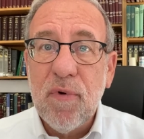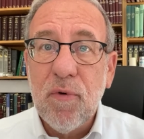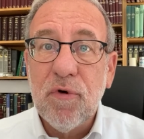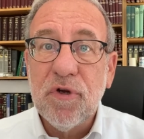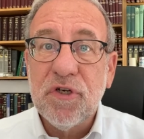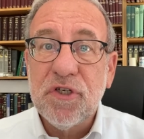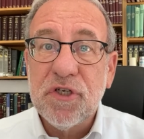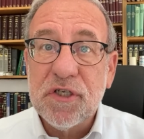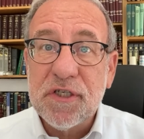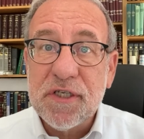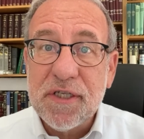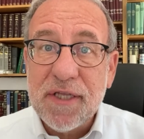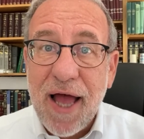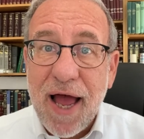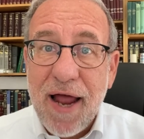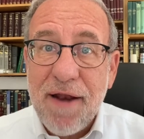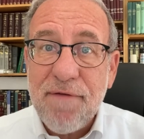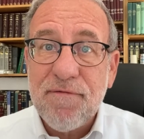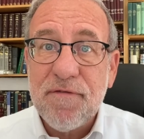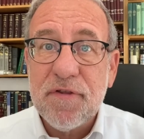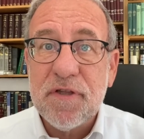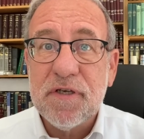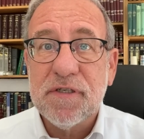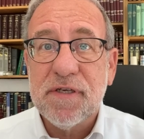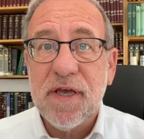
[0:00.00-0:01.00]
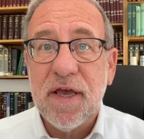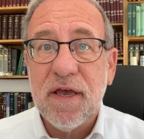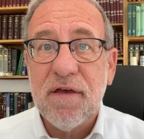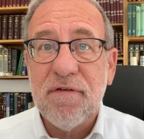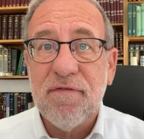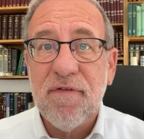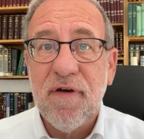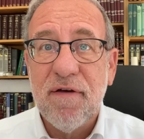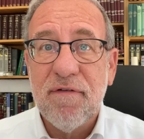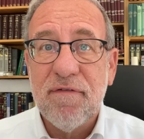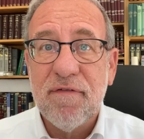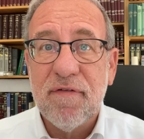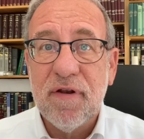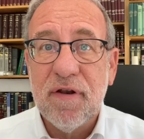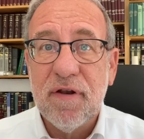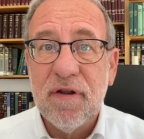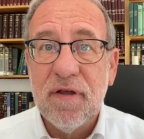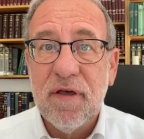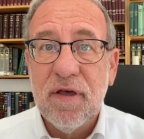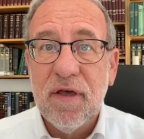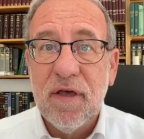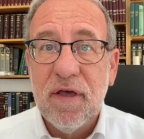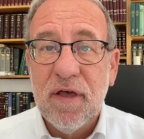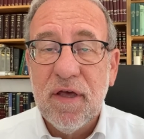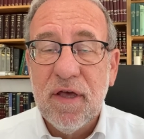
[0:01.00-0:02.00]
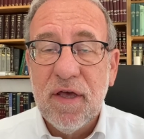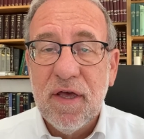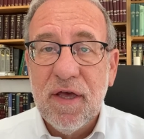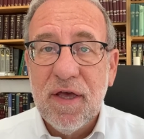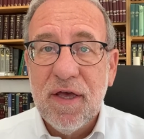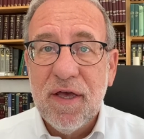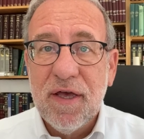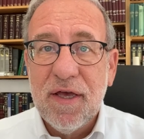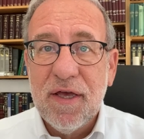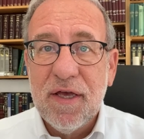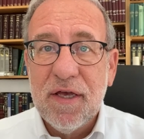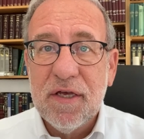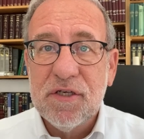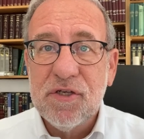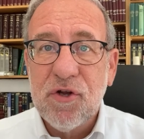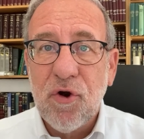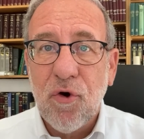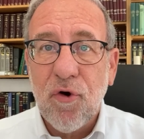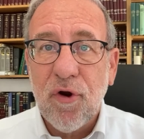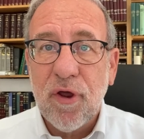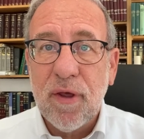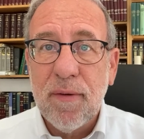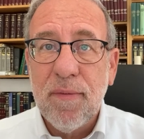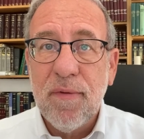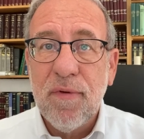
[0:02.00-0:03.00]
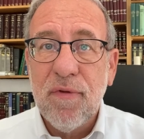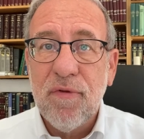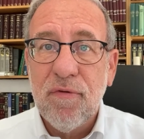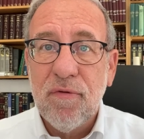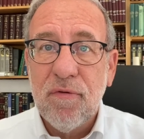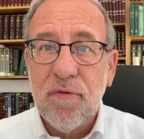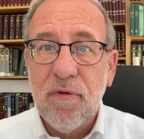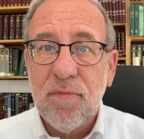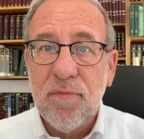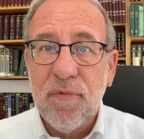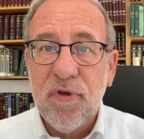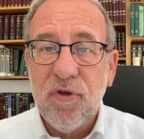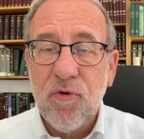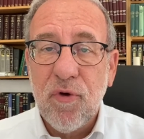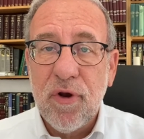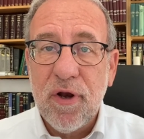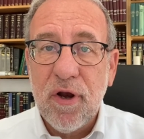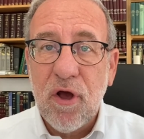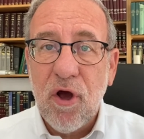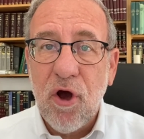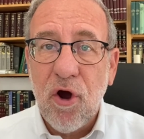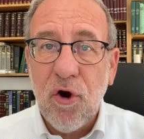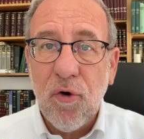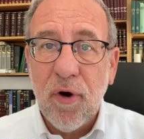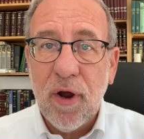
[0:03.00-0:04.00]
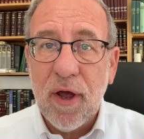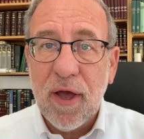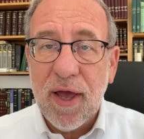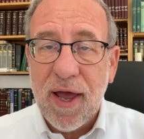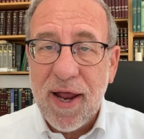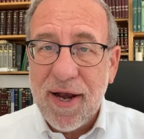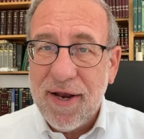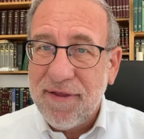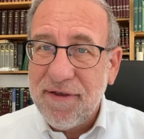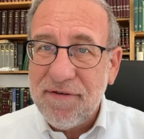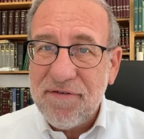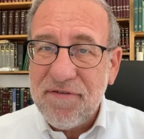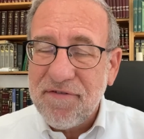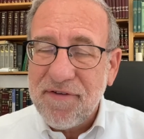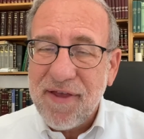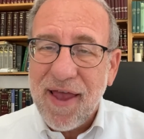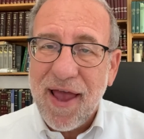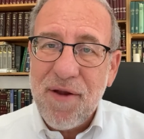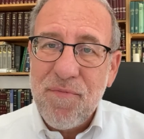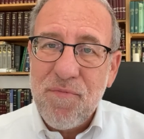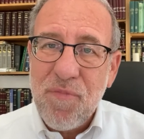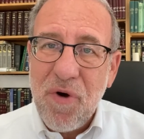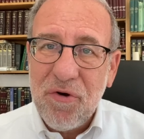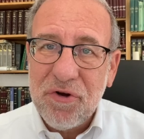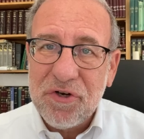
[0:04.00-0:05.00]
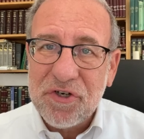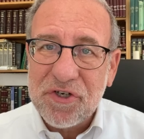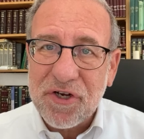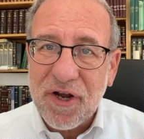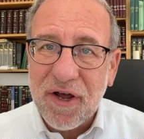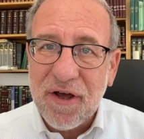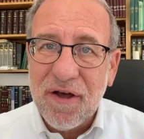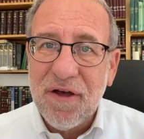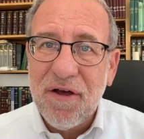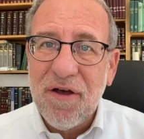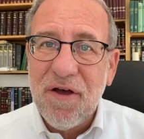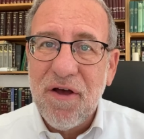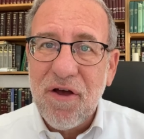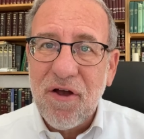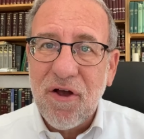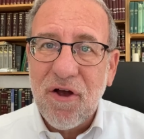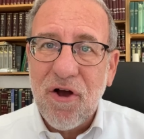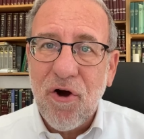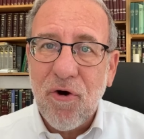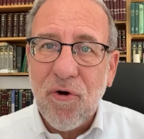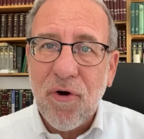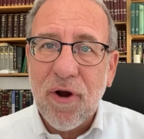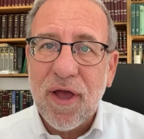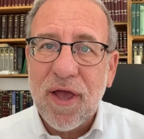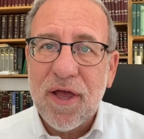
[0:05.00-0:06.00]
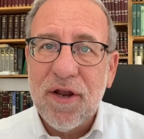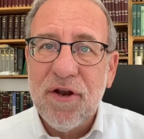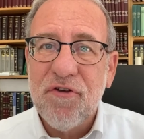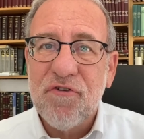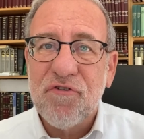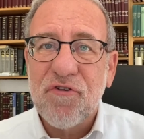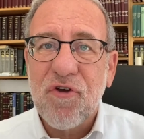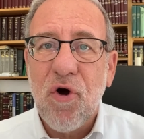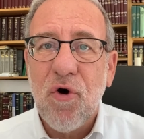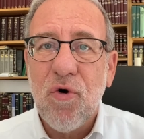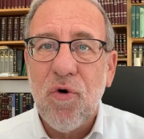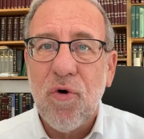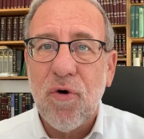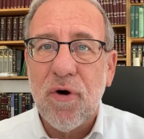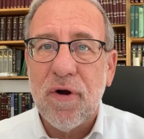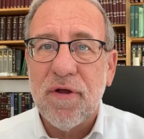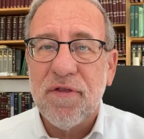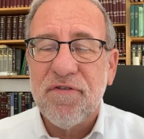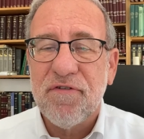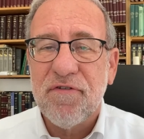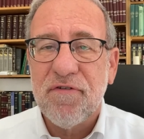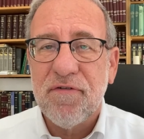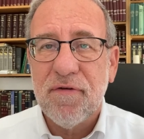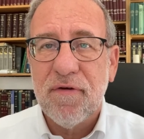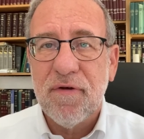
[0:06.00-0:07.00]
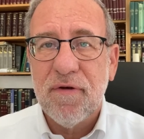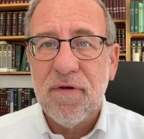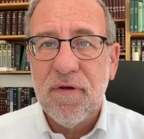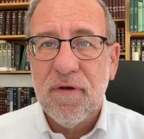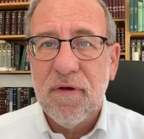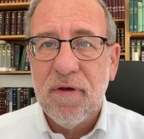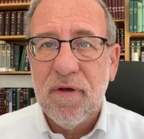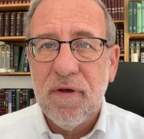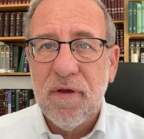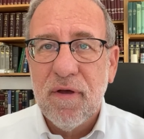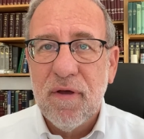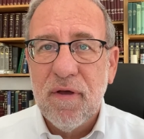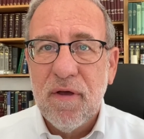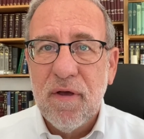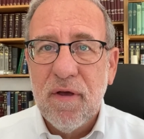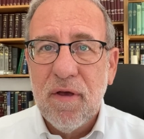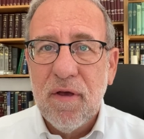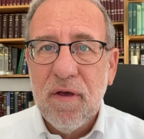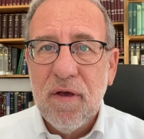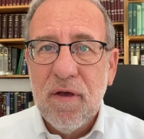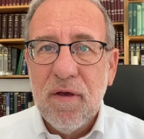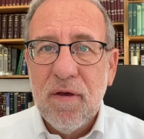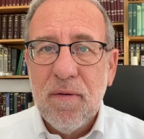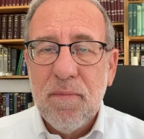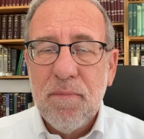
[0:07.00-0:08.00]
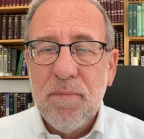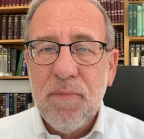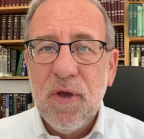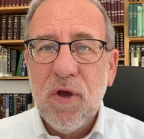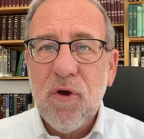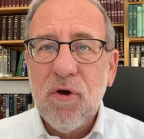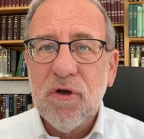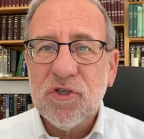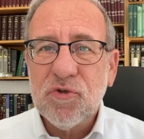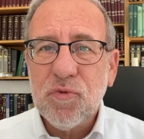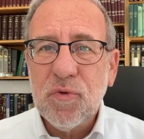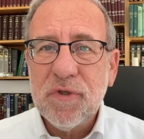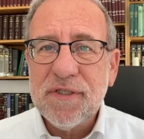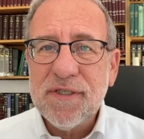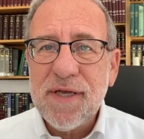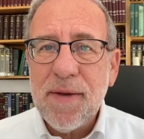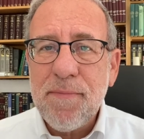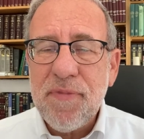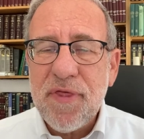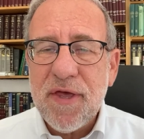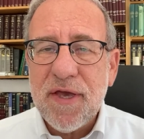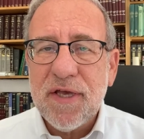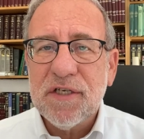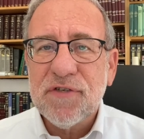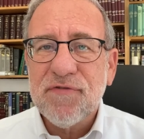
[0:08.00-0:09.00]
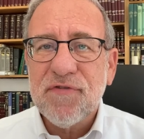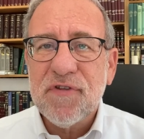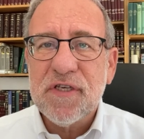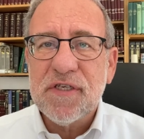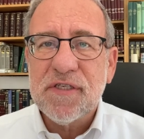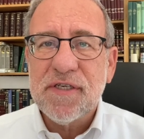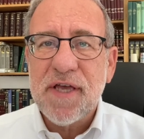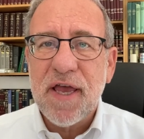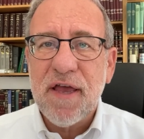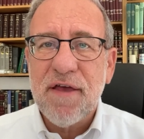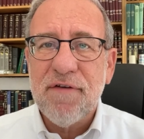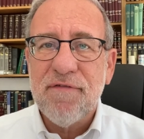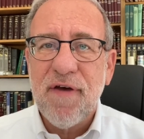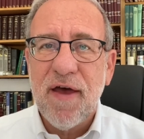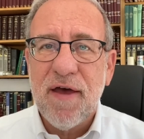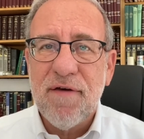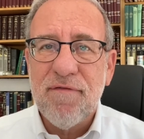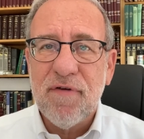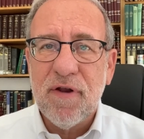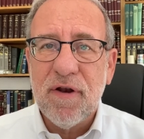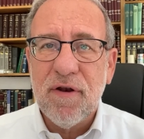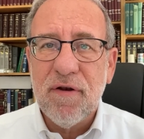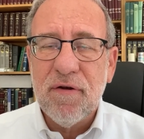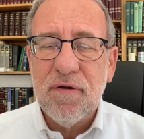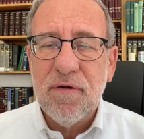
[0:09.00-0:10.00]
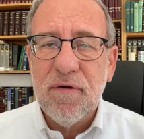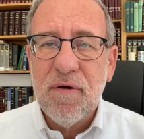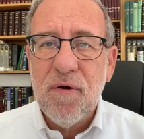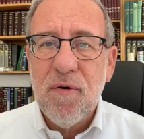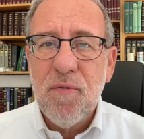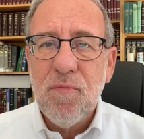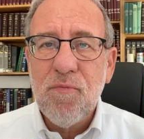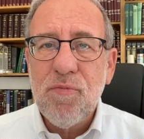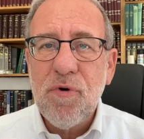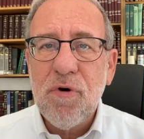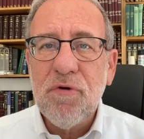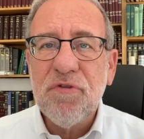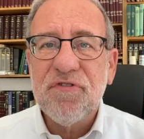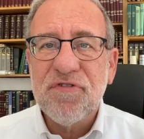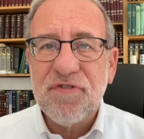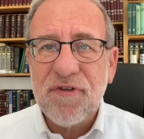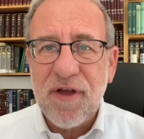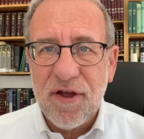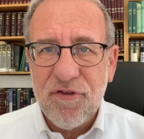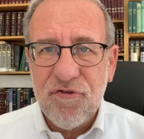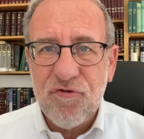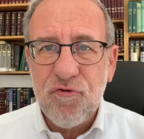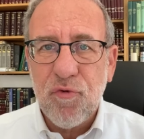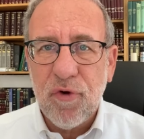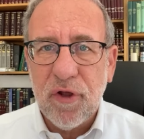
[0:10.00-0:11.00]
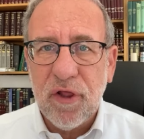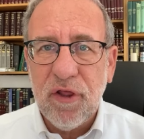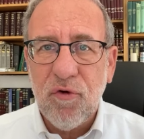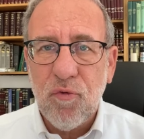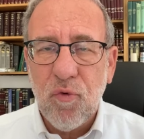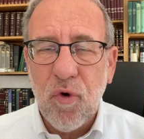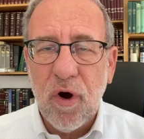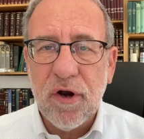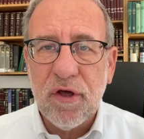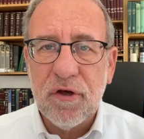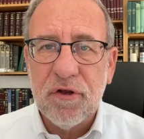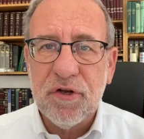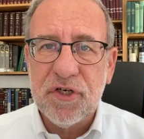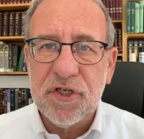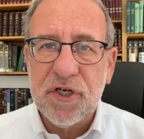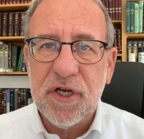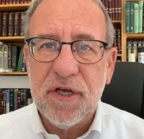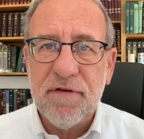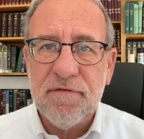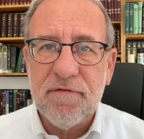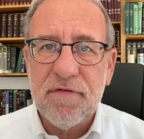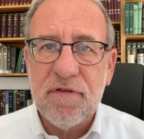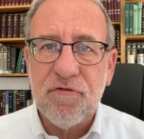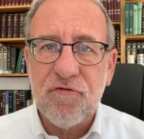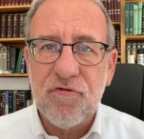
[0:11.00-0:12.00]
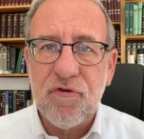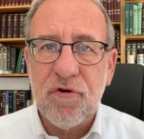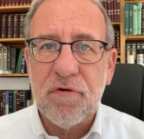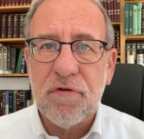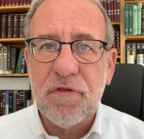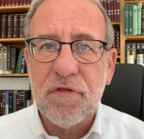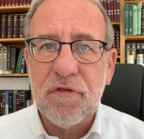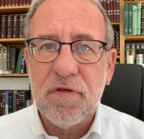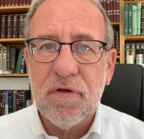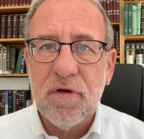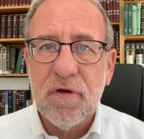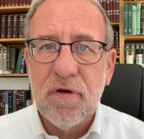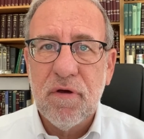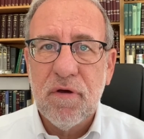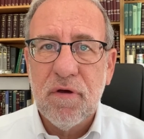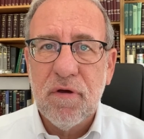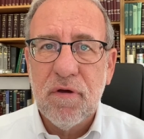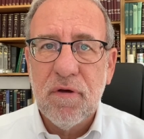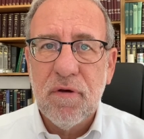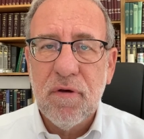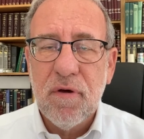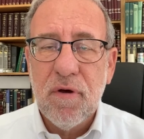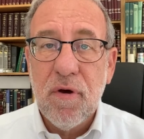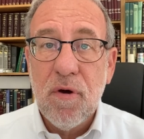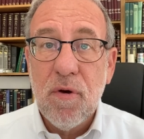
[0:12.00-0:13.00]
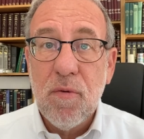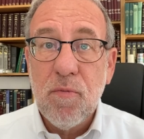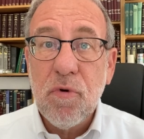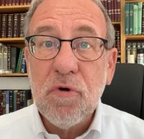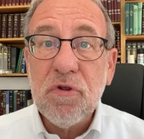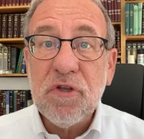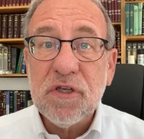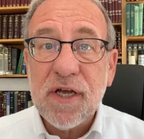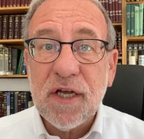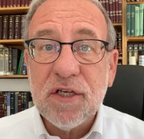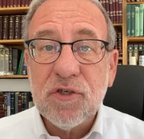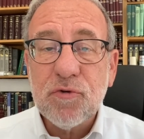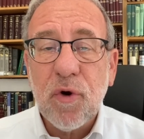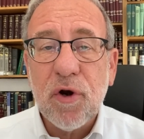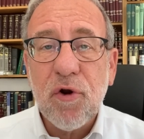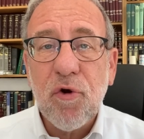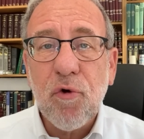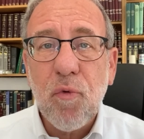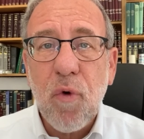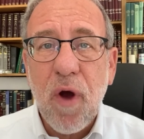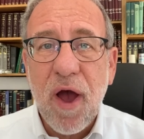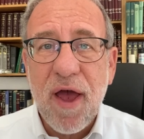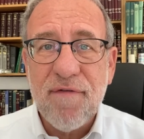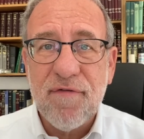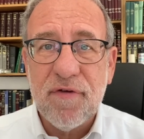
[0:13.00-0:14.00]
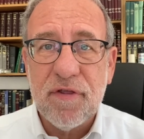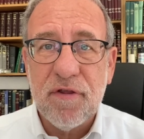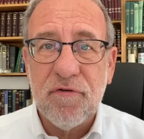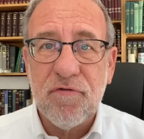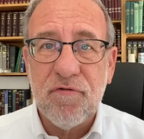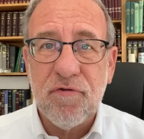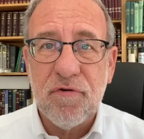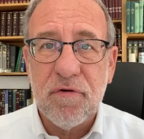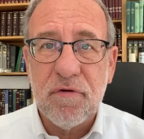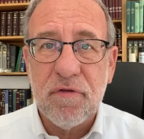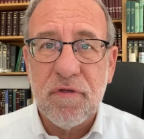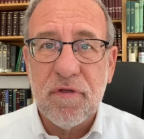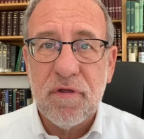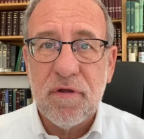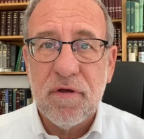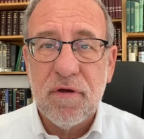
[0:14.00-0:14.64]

which is not for the sake of heaven is an argument between Korach, and it doesn't say and Moshe, Korach and his cohorts. Because when something is for the sake of heaven, both sides really want to achieve the truth. Both sides want to arrive at the truth.